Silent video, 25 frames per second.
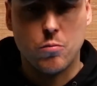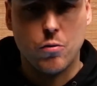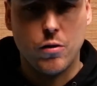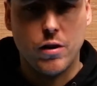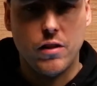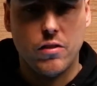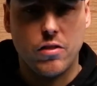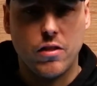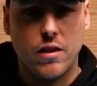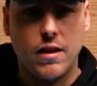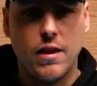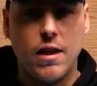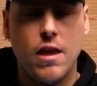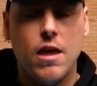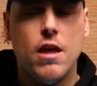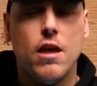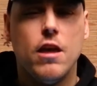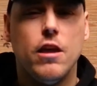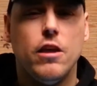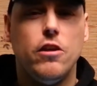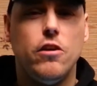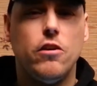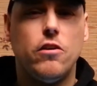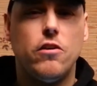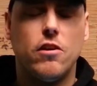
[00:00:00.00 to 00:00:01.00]
breathing.
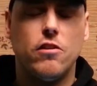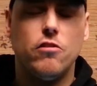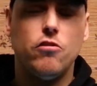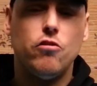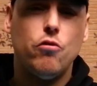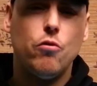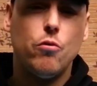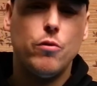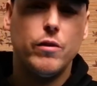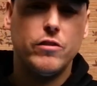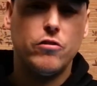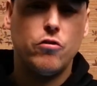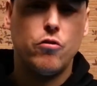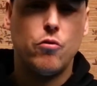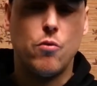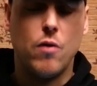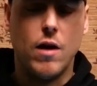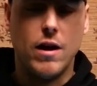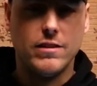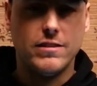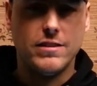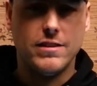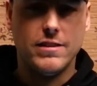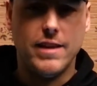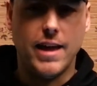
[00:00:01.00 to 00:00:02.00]
You can do it
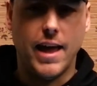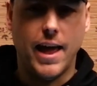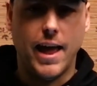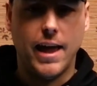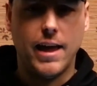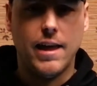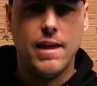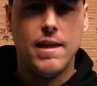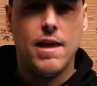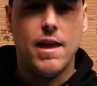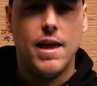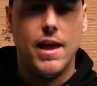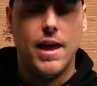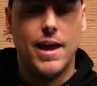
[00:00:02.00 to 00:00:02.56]
throughout the day.